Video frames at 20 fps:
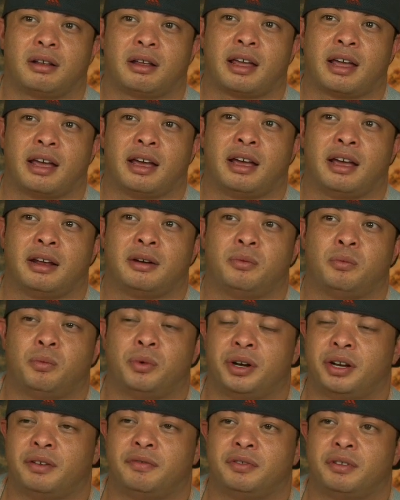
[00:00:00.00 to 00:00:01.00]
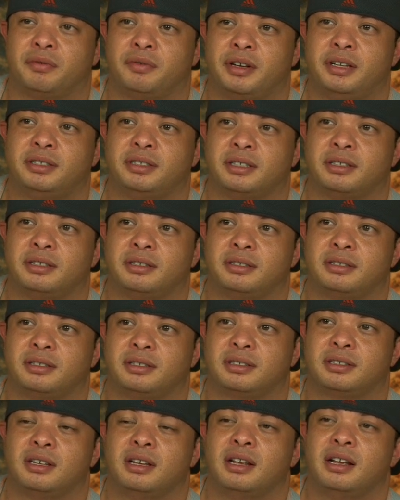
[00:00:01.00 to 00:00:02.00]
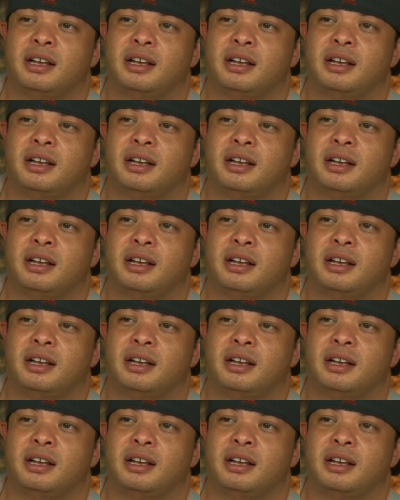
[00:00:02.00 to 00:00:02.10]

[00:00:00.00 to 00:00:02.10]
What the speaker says: and one of the reasons